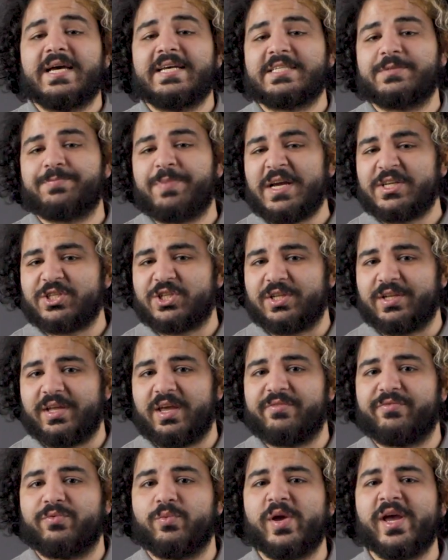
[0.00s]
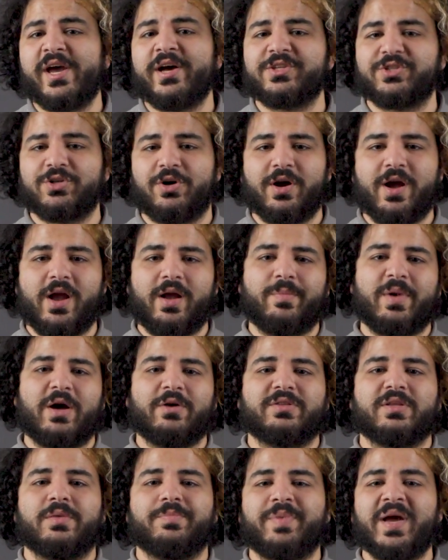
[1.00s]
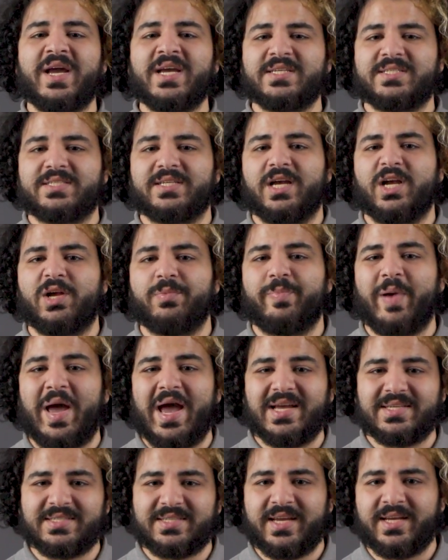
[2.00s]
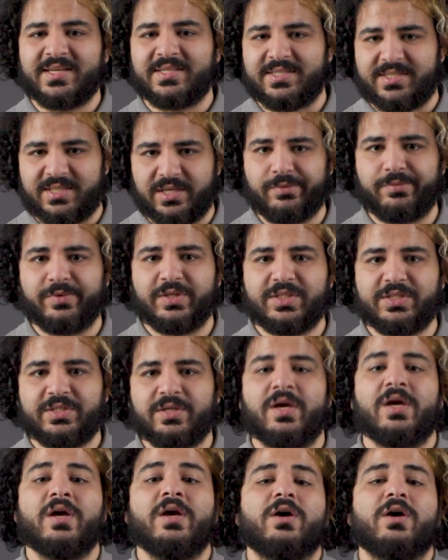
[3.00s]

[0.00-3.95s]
especially if we are talking about the basic Bass X series.